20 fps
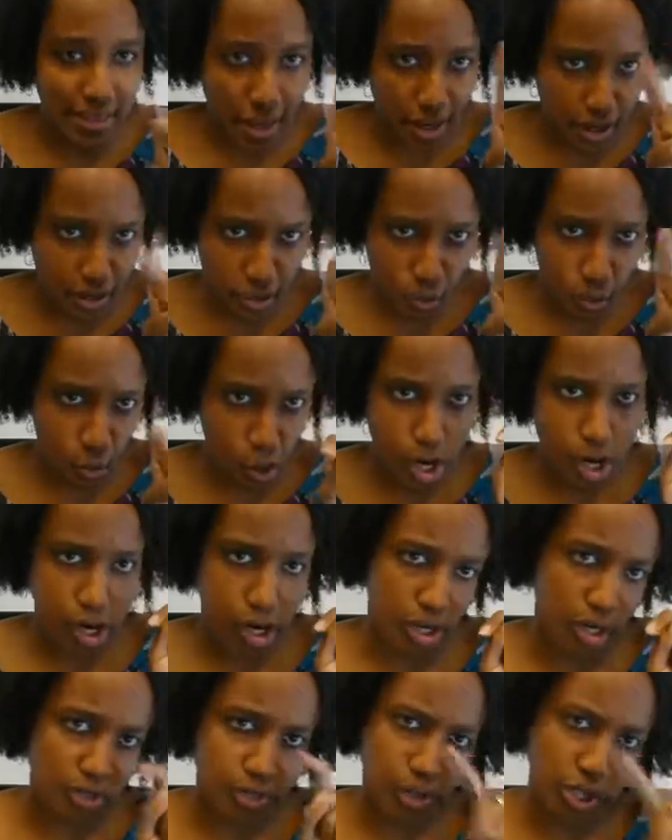There's a
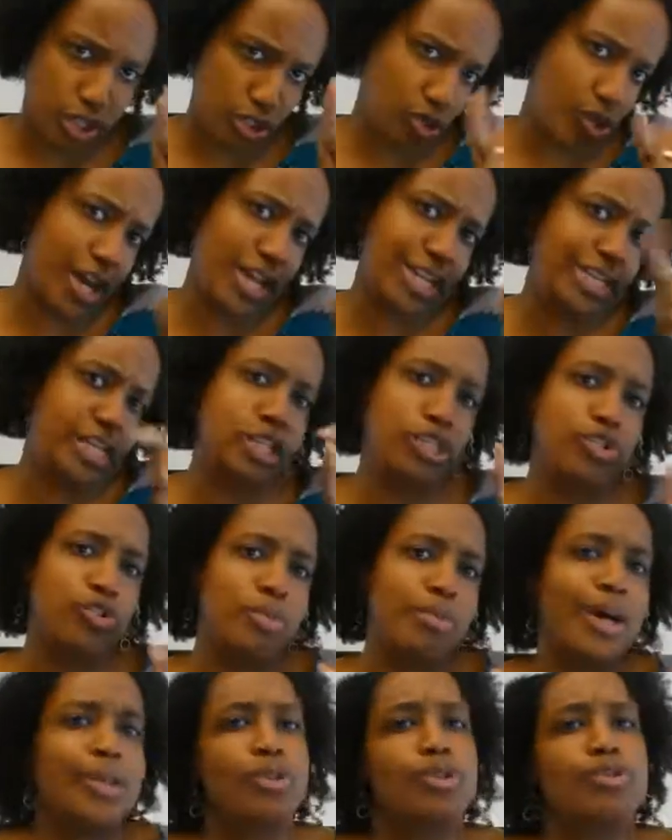word. I'm going to try and teach you
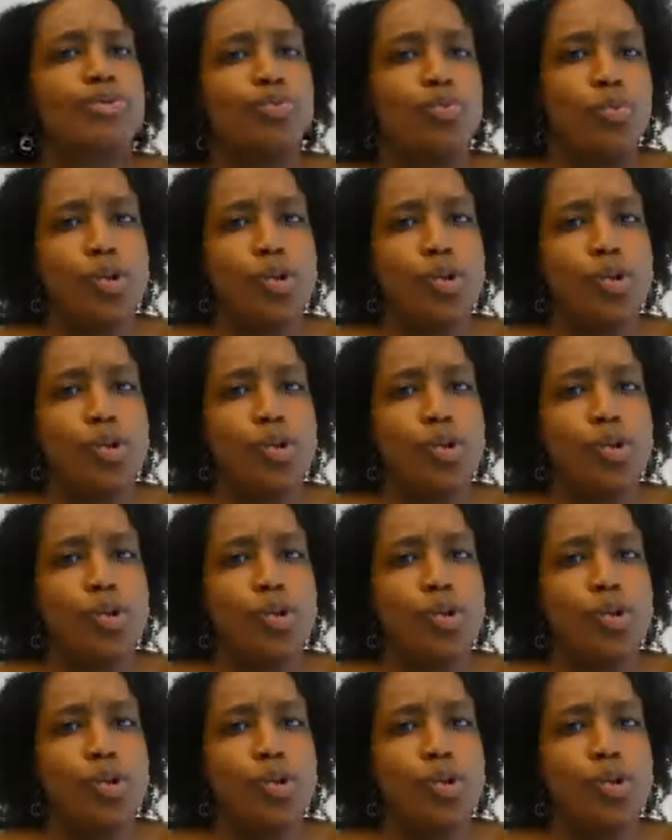about those